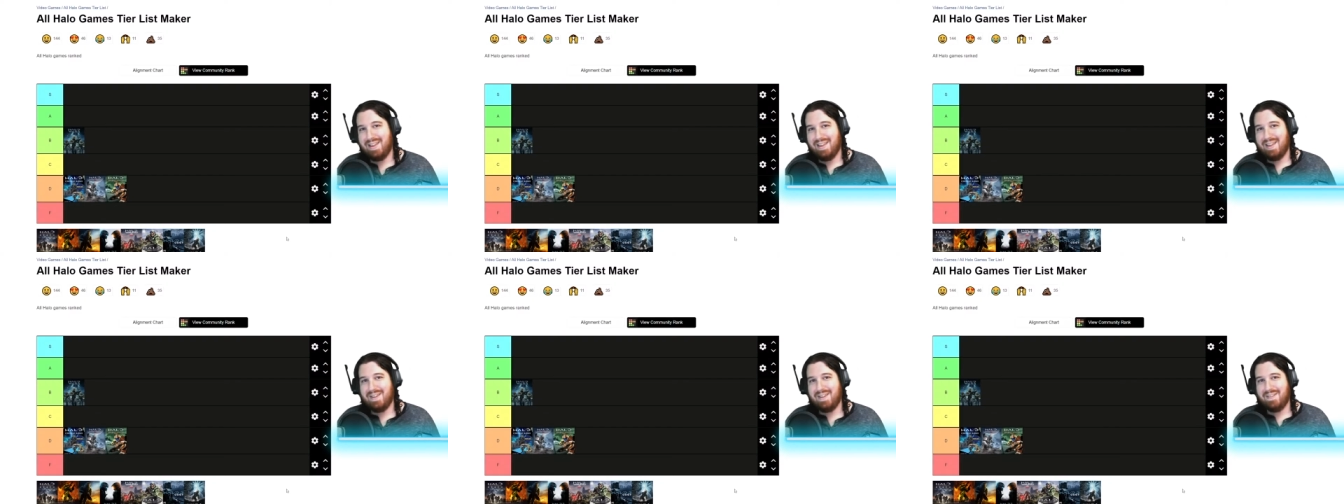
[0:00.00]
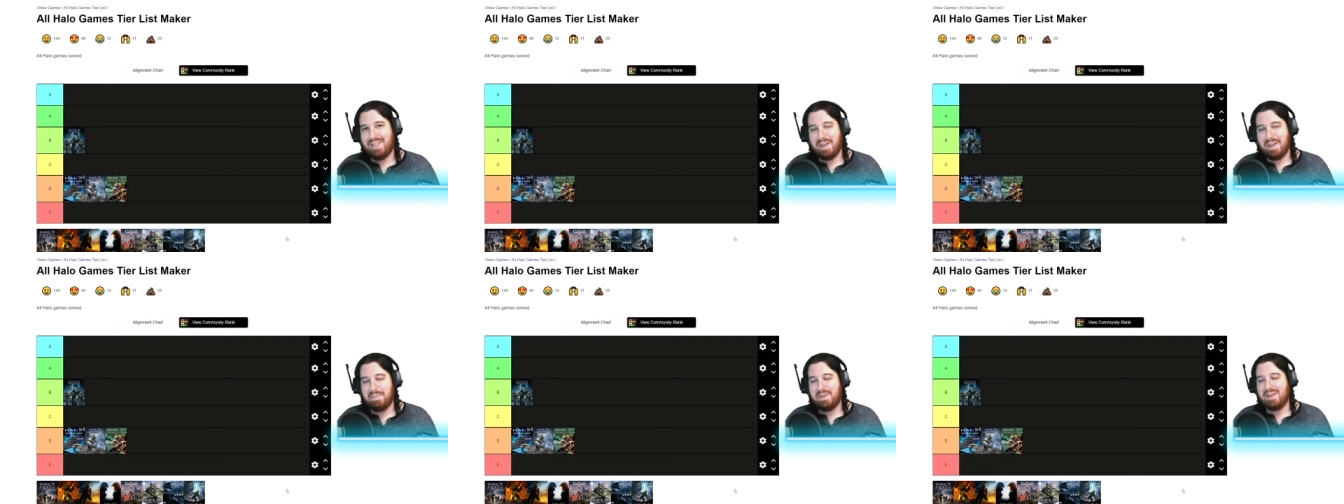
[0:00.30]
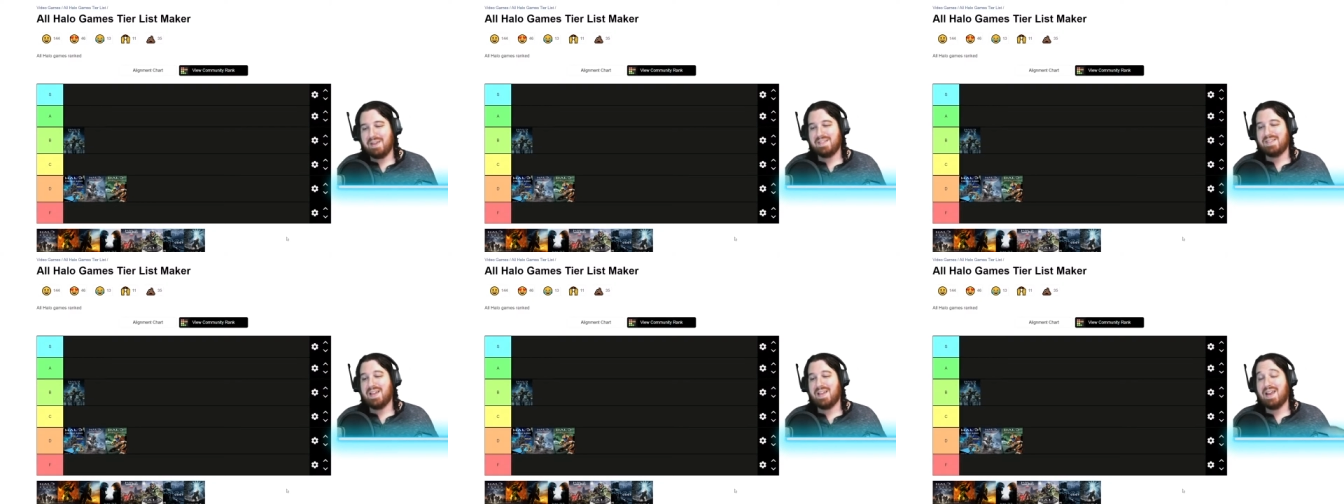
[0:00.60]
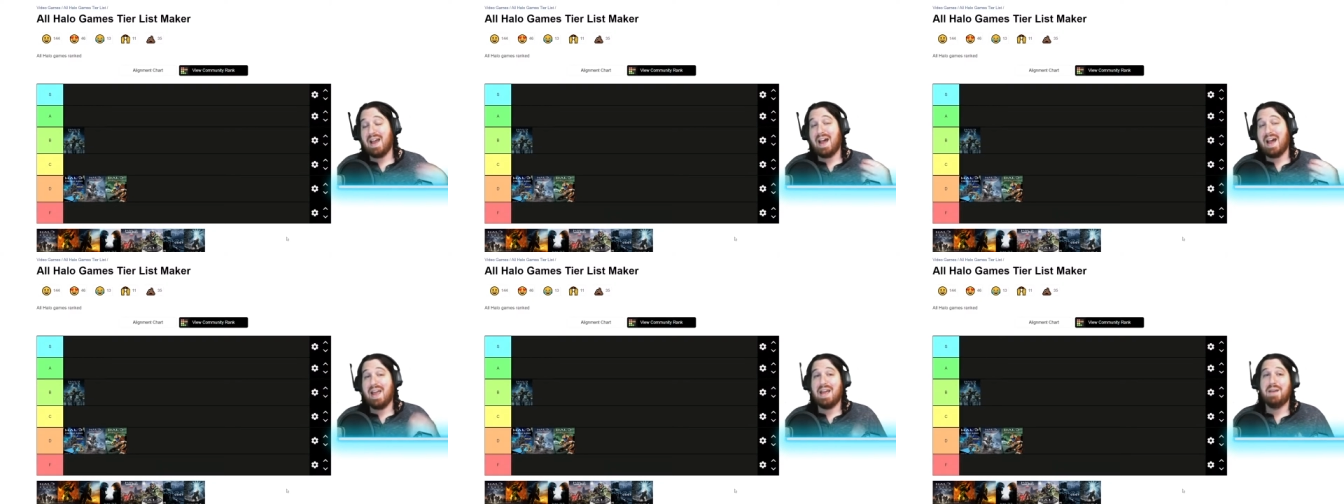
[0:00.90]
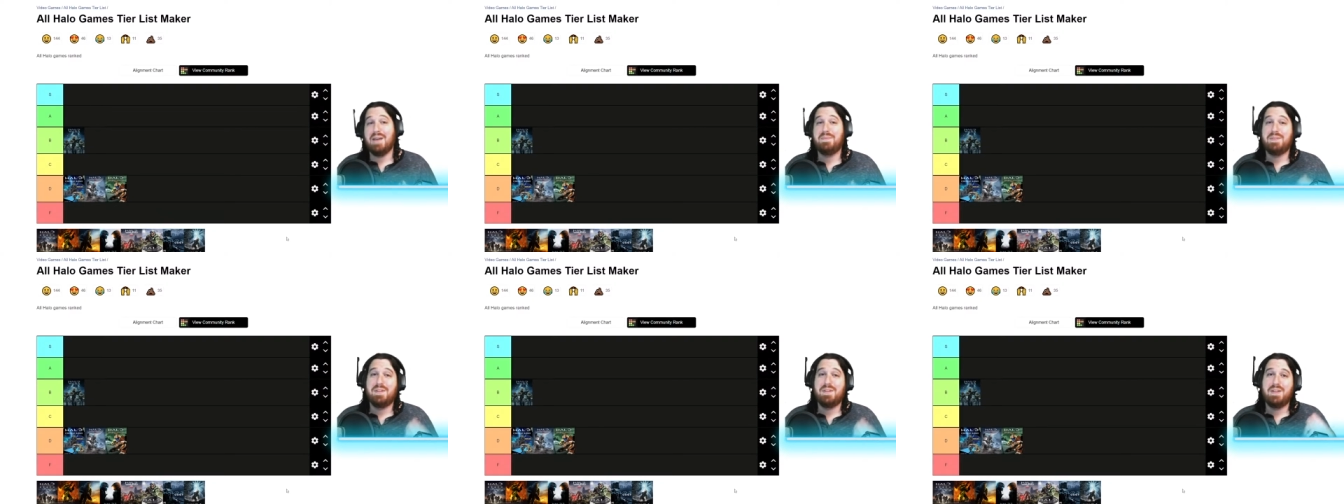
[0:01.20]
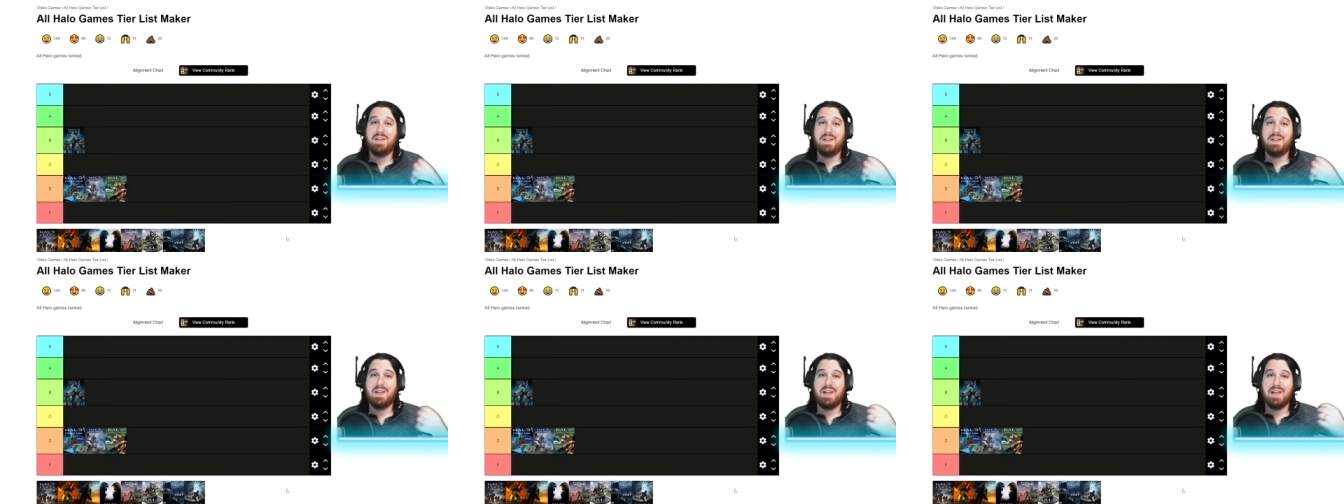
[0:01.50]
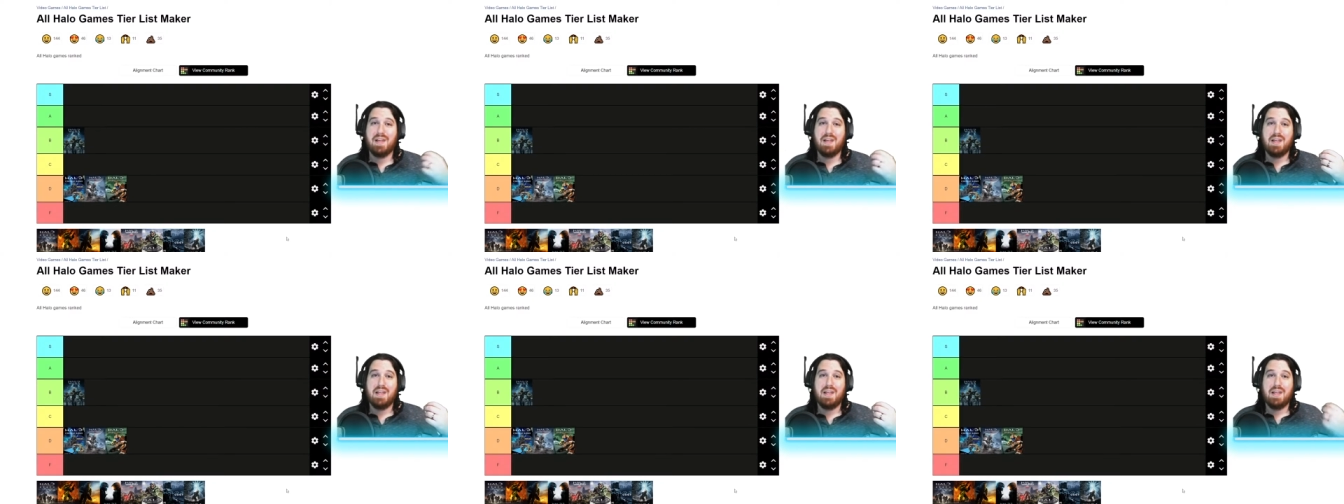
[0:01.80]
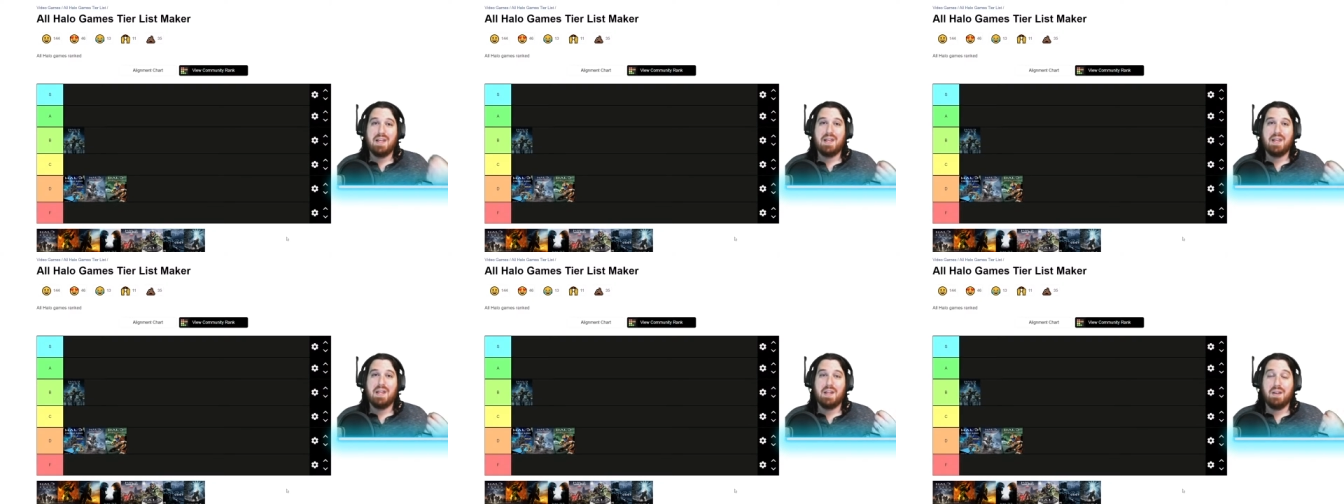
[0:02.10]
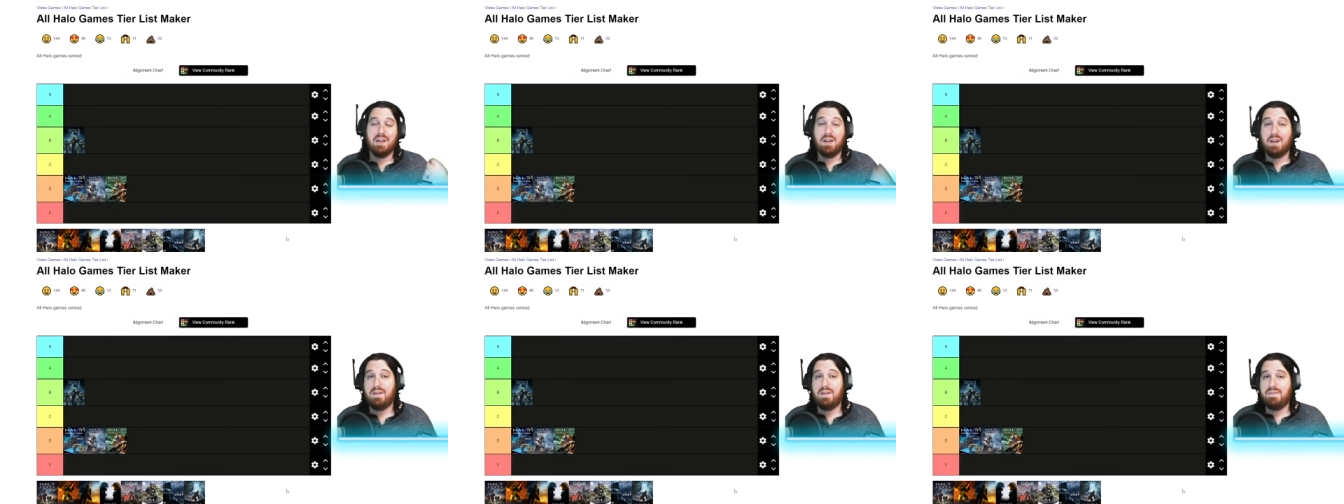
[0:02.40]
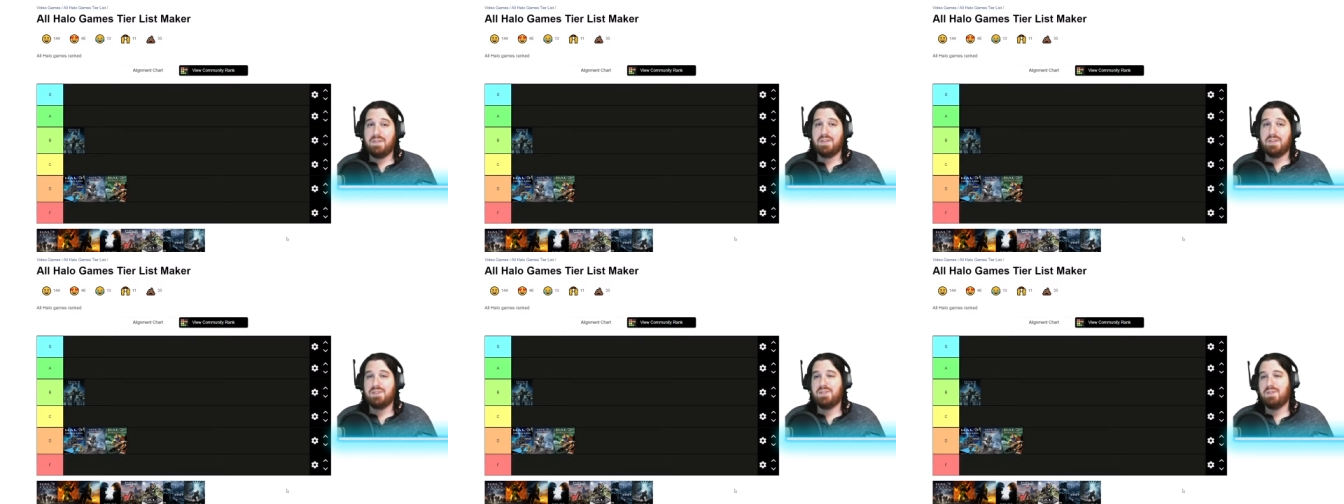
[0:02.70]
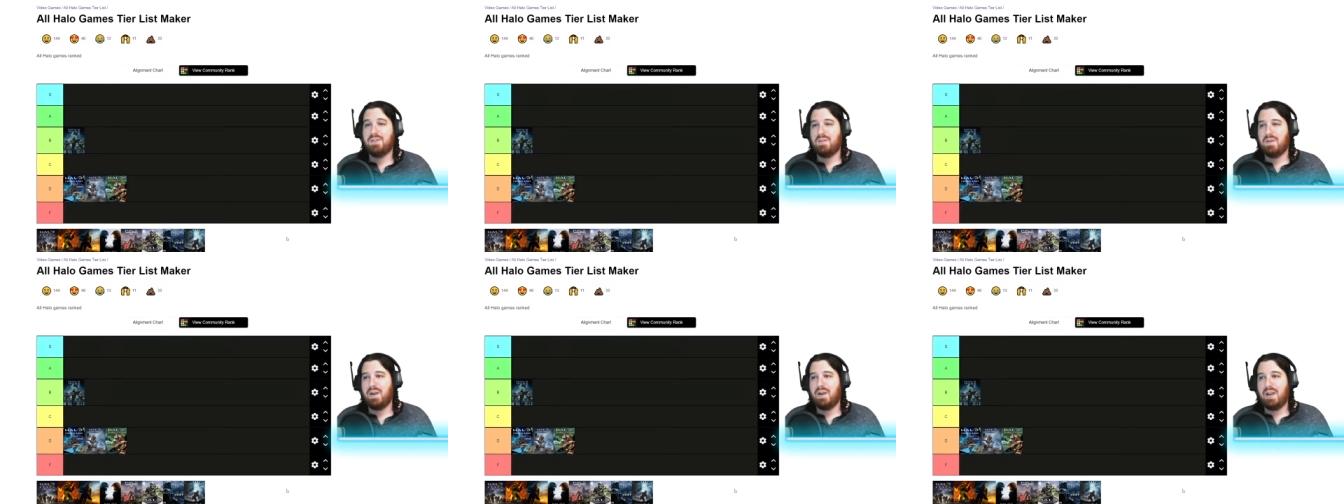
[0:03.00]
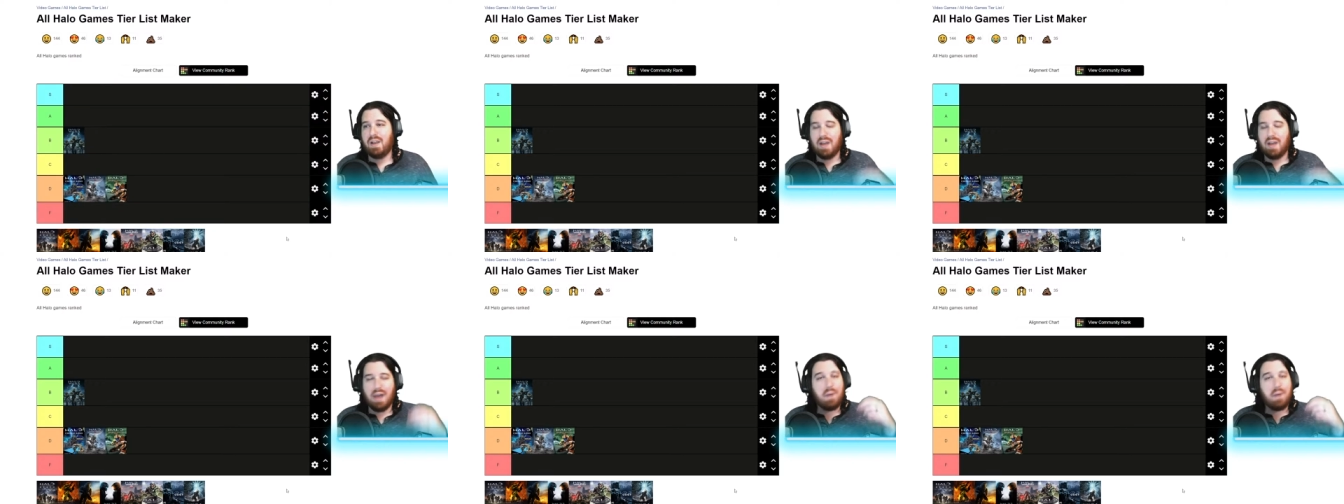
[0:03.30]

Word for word: With that being said, I absolutely loved the story.